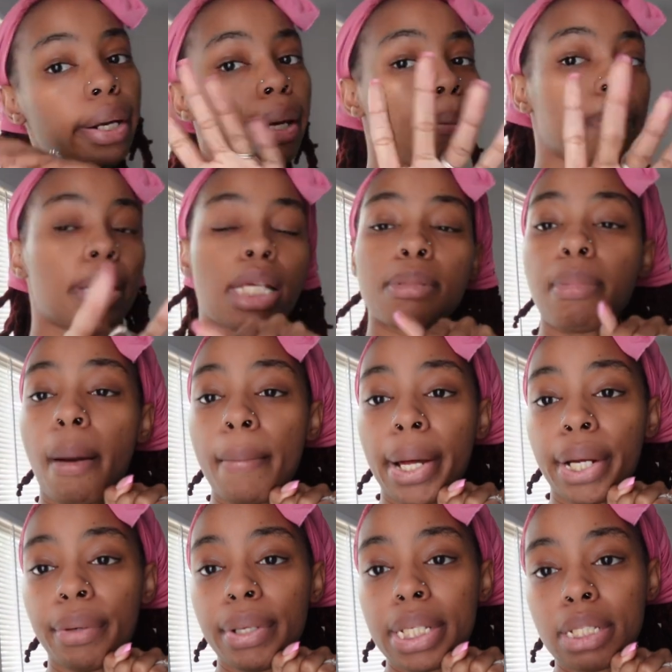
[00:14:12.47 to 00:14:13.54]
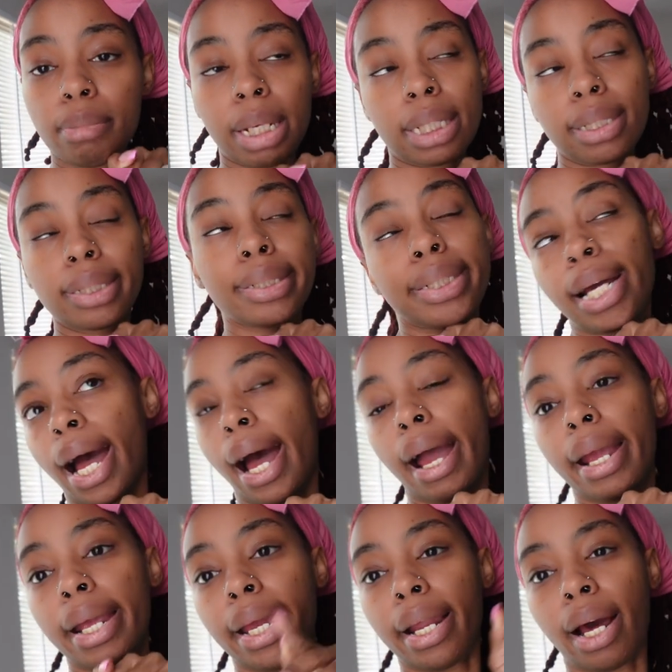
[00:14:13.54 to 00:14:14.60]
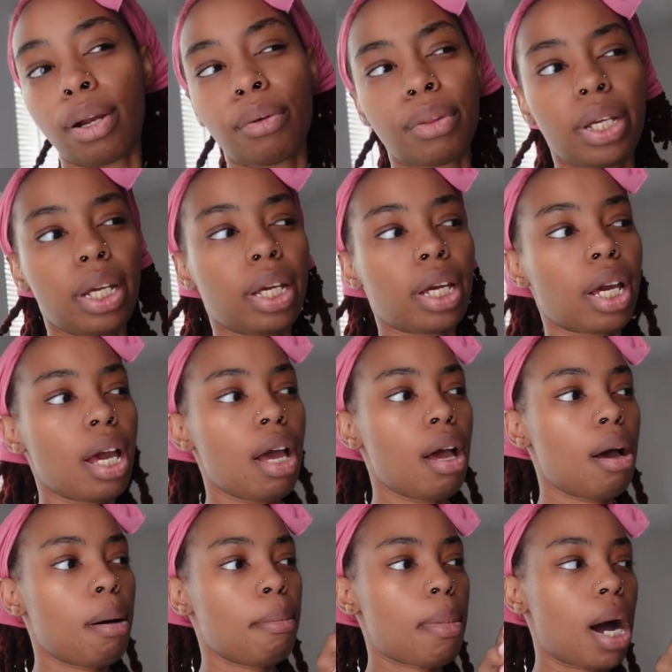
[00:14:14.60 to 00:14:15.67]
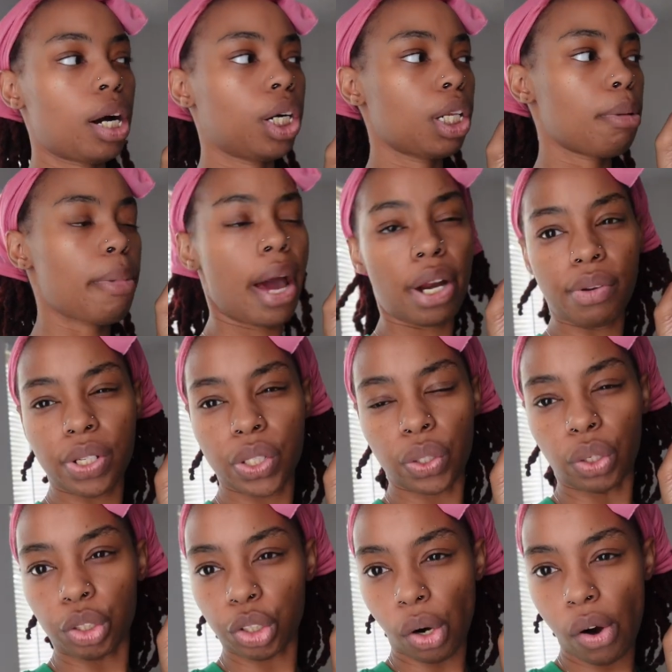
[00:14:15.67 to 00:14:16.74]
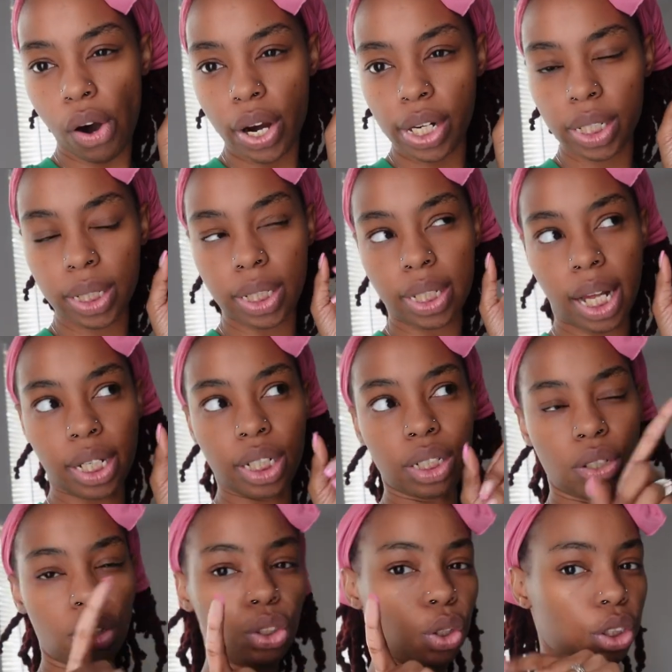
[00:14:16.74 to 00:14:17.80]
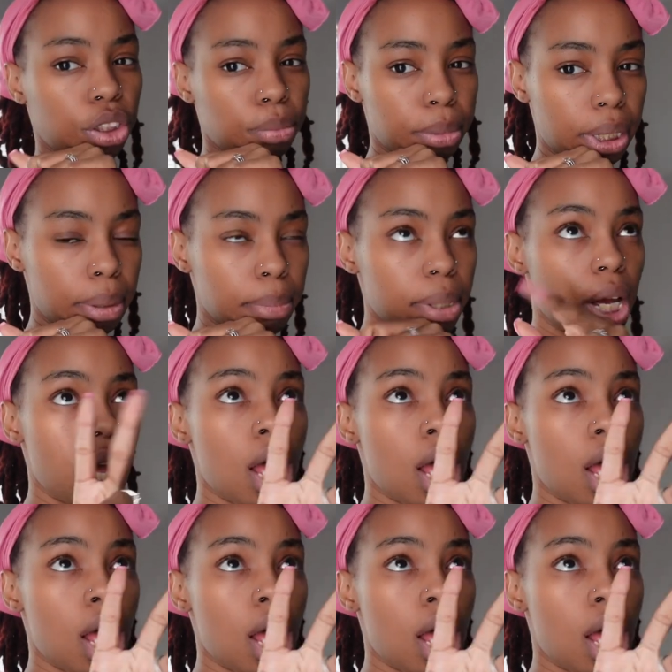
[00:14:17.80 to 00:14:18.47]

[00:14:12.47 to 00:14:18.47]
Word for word: and plus my battery is about to die, and I don't think my other batteries are charged because I need to go charge them up.